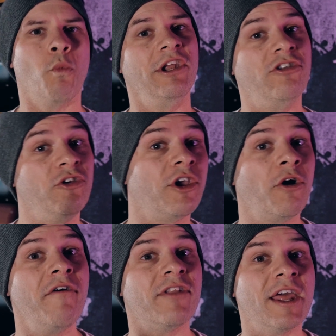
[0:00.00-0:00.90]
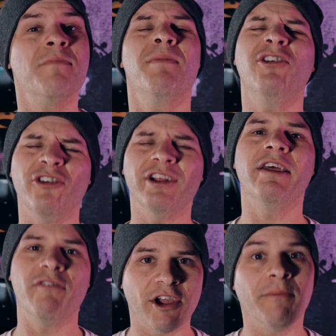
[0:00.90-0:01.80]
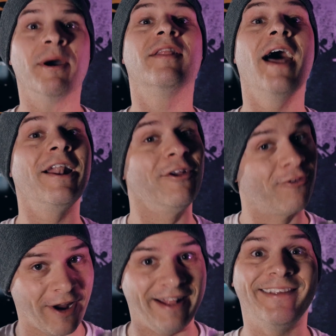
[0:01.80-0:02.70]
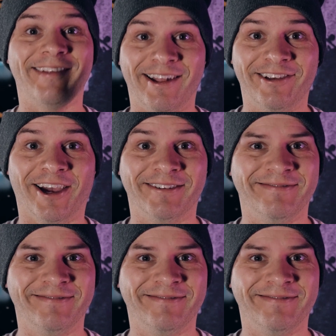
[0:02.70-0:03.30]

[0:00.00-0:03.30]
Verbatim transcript: When you do go over there, make sure you leave a comment that Grant sent you.